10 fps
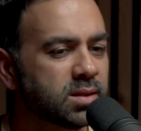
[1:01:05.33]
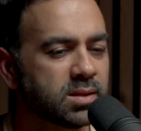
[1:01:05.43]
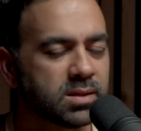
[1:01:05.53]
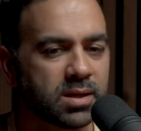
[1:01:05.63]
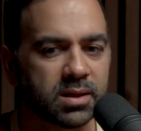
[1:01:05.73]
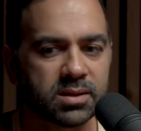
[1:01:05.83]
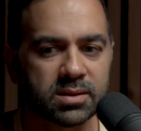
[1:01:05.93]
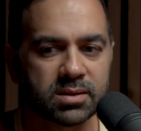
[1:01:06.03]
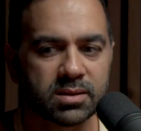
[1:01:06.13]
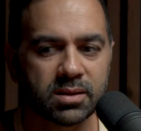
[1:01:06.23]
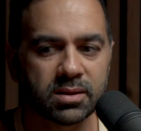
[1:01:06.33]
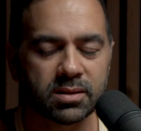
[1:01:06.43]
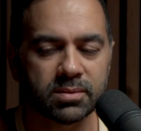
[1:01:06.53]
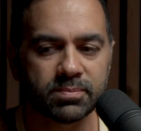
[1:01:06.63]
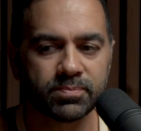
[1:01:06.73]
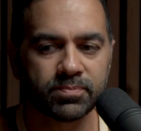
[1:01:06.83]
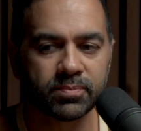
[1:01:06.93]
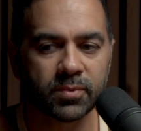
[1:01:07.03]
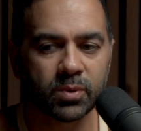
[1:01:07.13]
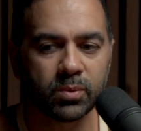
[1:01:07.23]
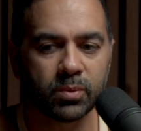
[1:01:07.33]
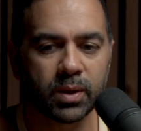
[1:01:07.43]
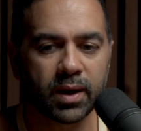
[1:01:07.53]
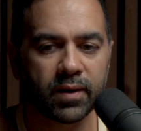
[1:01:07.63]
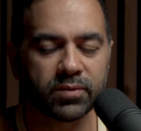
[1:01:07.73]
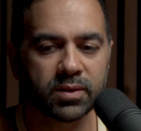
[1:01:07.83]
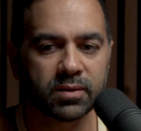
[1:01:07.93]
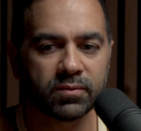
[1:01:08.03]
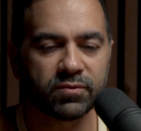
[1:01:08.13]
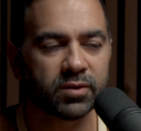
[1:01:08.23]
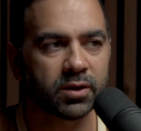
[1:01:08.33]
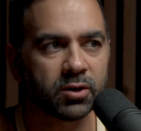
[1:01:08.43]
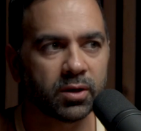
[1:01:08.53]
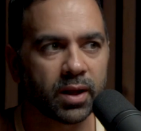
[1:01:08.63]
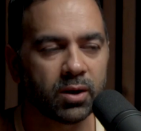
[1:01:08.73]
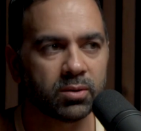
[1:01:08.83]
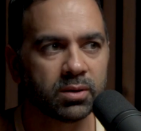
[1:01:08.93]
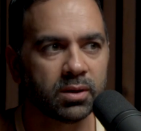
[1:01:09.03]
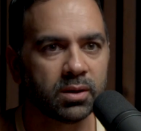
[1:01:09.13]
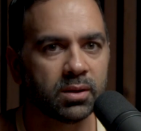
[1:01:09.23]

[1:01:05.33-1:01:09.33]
it's not just the we have to figure it out.